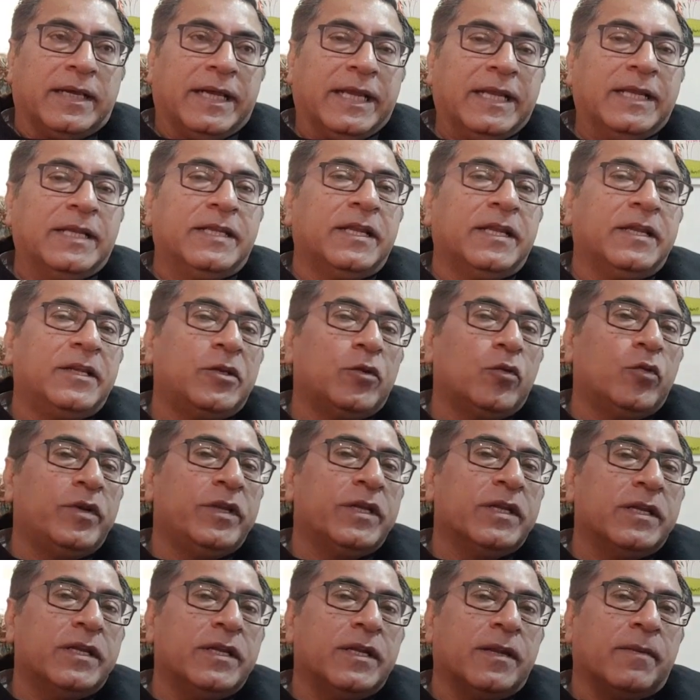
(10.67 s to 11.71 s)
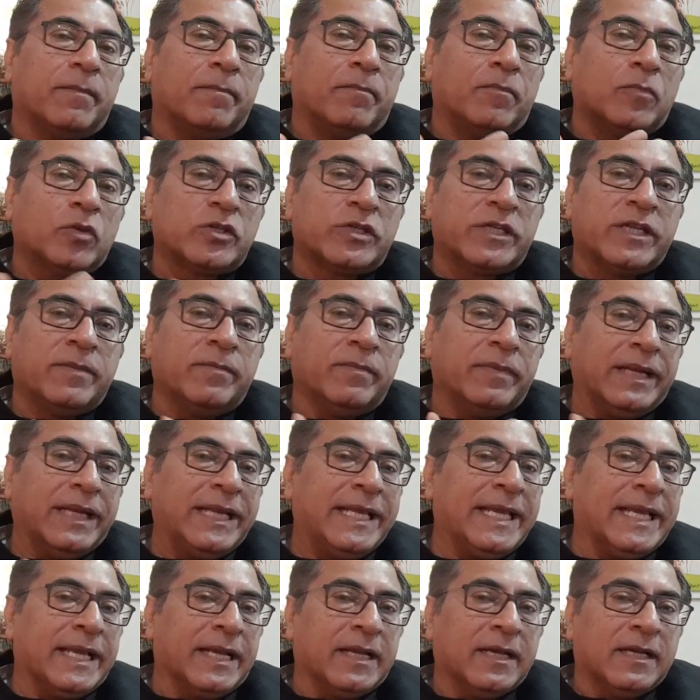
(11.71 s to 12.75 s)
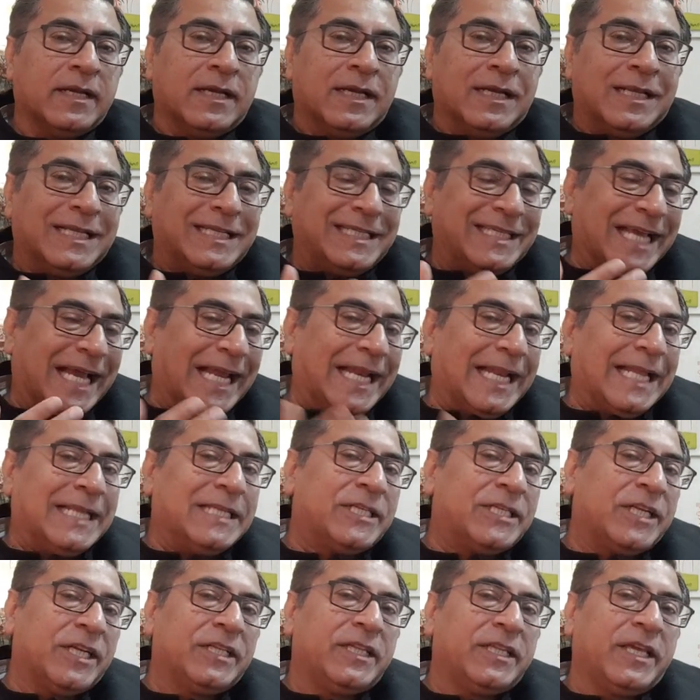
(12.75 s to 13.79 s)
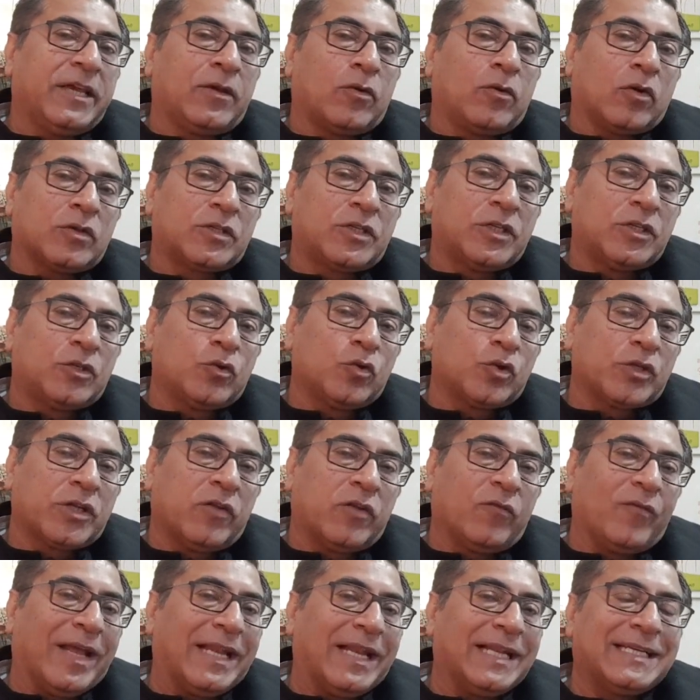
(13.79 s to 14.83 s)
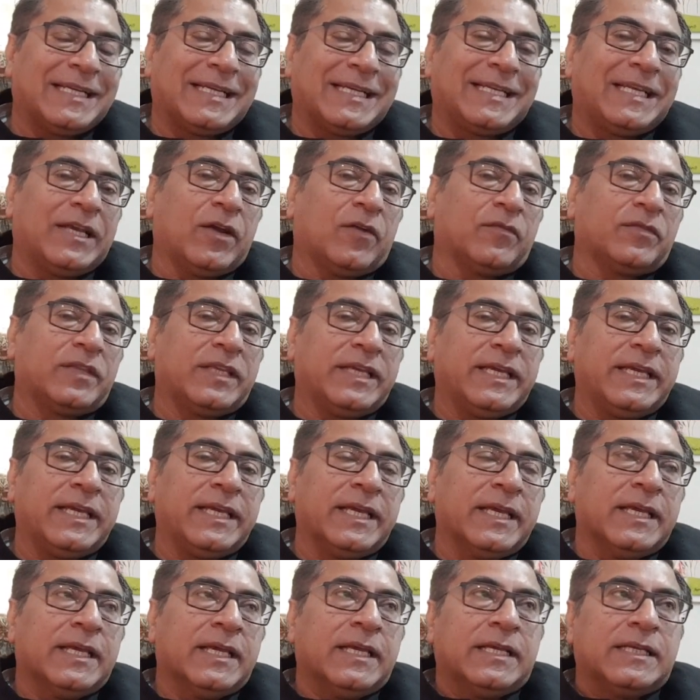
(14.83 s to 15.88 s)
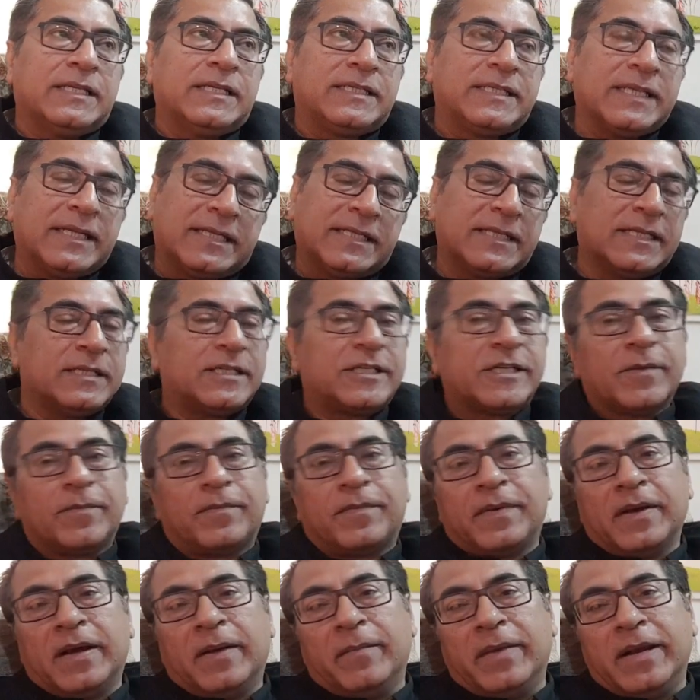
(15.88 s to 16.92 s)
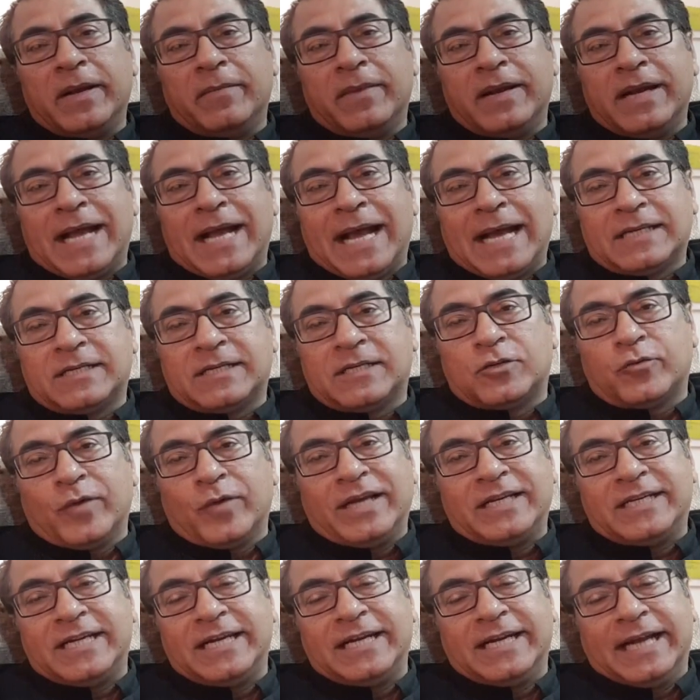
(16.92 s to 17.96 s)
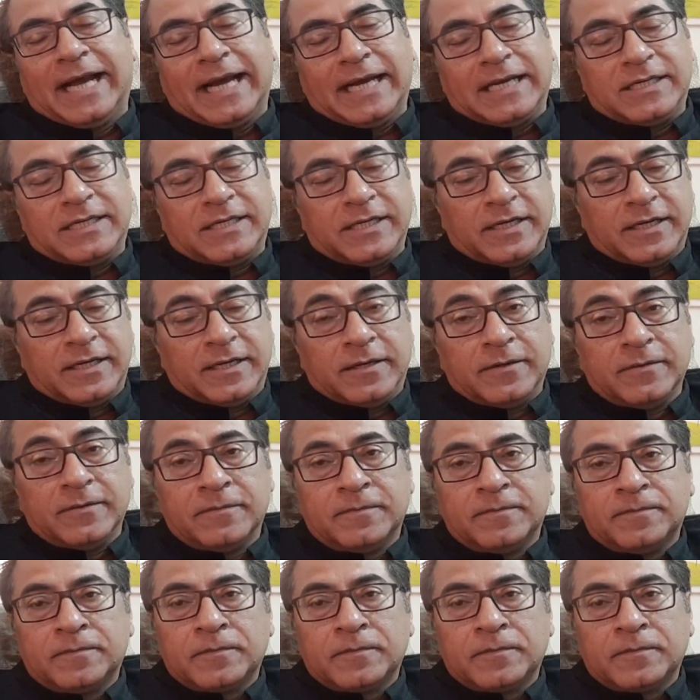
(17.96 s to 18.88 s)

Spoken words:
Indian Union Muslim League challenging the constitutional validity of the Citizenship Amendment Act 2019.